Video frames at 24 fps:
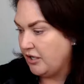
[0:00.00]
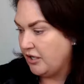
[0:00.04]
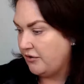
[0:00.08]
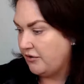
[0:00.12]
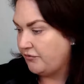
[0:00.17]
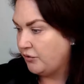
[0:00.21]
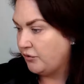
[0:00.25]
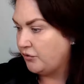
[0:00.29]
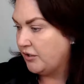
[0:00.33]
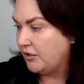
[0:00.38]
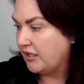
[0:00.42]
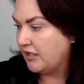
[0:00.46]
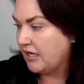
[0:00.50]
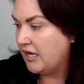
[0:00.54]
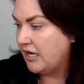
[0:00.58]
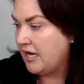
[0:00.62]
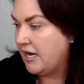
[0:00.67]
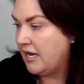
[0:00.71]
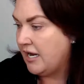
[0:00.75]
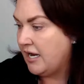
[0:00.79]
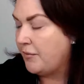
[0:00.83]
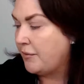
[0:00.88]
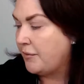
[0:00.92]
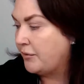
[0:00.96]
real quick
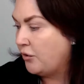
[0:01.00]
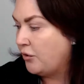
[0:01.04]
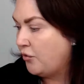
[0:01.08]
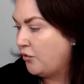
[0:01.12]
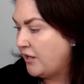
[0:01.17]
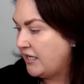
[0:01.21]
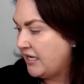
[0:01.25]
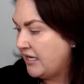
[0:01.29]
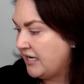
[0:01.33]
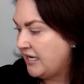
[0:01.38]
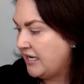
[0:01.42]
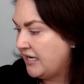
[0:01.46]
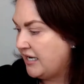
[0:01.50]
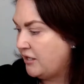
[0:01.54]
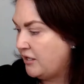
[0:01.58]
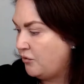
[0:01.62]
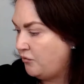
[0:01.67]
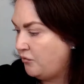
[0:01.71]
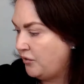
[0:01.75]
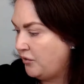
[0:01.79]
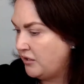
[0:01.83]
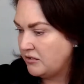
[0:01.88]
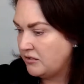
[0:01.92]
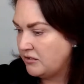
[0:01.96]
um, i'm going in
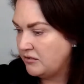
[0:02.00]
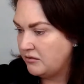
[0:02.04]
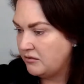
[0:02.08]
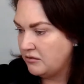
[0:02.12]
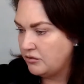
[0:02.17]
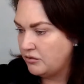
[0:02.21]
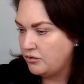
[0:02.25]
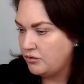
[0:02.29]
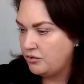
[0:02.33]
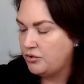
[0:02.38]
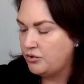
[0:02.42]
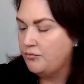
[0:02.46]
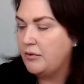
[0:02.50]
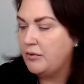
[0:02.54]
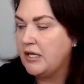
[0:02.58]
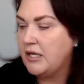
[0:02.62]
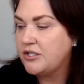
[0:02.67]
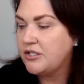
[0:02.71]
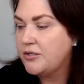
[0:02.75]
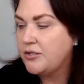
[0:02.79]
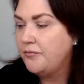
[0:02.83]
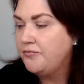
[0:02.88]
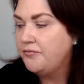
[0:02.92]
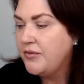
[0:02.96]
where's
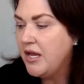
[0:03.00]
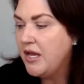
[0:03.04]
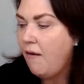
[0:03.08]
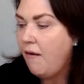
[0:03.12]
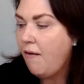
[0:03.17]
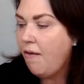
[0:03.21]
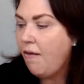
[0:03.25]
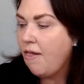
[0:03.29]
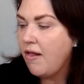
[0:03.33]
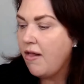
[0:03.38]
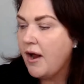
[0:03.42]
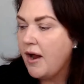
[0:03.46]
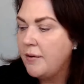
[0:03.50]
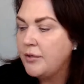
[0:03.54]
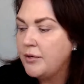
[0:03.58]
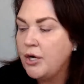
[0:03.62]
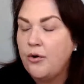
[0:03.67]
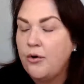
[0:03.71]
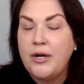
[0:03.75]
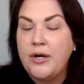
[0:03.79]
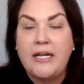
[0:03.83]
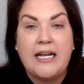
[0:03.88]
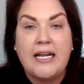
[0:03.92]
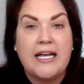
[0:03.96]
blush i'm
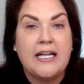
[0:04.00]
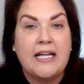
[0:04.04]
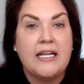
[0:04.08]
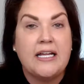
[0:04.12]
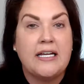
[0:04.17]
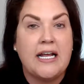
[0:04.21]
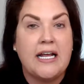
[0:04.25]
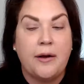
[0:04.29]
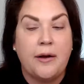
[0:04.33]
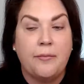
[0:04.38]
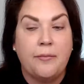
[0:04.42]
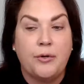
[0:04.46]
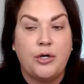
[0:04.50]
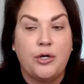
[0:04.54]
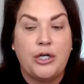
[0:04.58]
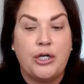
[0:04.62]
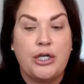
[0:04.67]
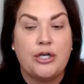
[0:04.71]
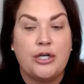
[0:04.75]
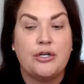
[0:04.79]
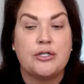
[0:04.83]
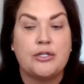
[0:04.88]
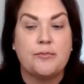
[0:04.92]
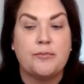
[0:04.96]
going in and i'm going to
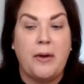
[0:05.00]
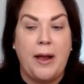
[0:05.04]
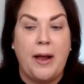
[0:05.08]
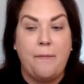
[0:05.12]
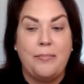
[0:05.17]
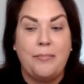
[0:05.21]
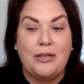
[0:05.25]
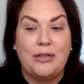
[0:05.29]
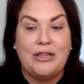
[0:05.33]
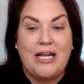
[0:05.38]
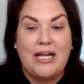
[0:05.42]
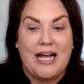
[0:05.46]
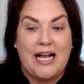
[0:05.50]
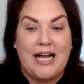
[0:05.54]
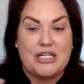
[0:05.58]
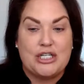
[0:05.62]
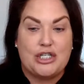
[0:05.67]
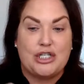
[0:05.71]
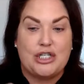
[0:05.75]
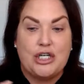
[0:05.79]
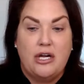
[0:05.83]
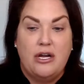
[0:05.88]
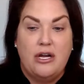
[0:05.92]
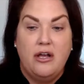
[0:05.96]
use my
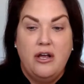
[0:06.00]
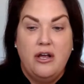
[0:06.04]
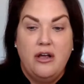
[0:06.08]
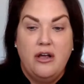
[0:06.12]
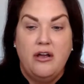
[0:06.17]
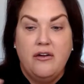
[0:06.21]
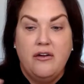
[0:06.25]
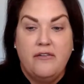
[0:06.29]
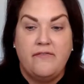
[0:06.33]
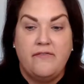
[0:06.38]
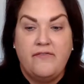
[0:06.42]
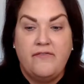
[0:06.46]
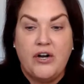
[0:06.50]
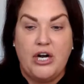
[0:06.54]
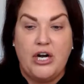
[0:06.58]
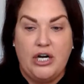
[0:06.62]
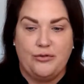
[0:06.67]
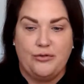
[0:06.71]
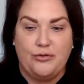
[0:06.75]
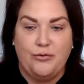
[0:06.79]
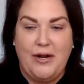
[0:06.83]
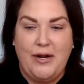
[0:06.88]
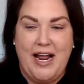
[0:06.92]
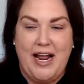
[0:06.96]
blush first.
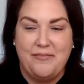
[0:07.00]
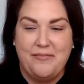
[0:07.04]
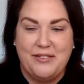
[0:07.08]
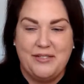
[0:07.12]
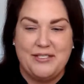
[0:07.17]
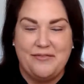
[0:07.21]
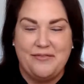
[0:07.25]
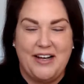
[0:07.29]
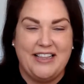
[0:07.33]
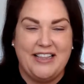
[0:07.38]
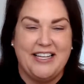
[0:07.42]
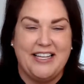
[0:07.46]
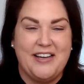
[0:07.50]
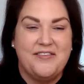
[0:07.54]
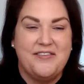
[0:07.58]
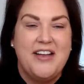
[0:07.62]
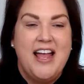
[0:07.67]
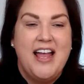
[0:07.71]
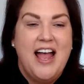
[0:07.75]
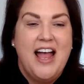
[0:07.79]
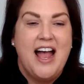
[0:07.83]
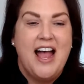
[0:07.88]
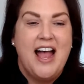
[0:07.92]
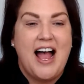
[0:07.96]
What happens if I live?
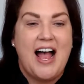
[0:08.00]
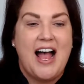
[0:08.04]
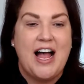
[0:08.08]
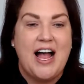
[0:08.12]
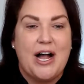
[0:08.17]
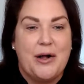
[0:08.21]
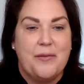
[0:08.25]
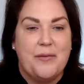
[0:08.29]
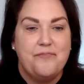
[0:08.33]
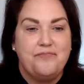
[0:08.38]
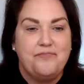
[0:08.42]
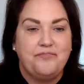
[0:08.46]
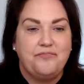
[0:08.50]
Um,